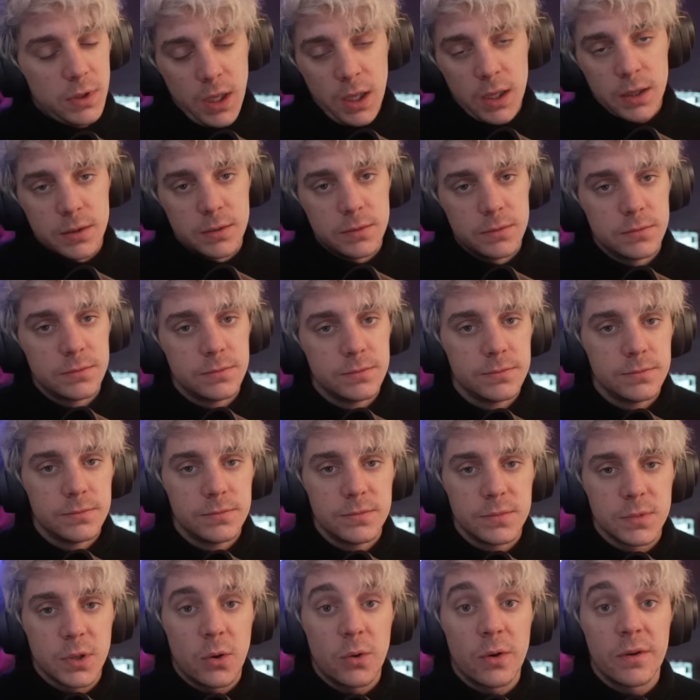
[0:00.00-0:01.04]
Yeah.
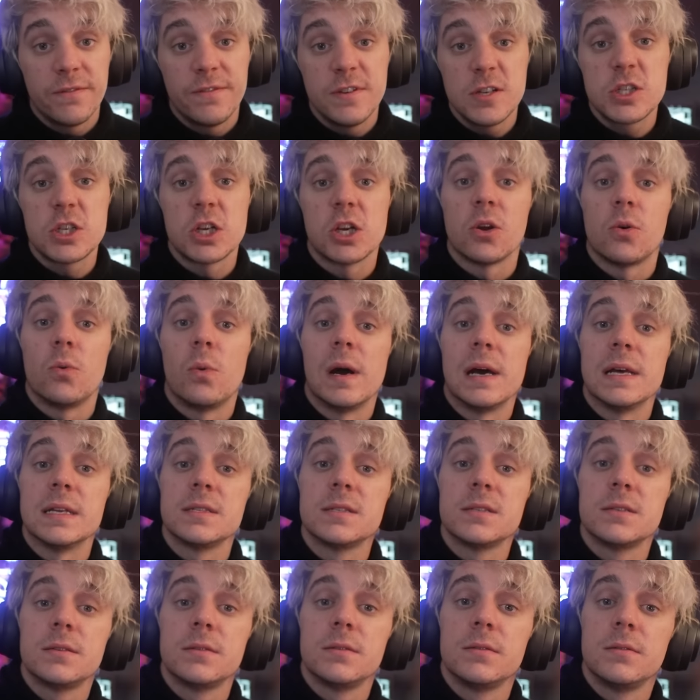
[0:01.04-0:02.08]
Go on a vision quest.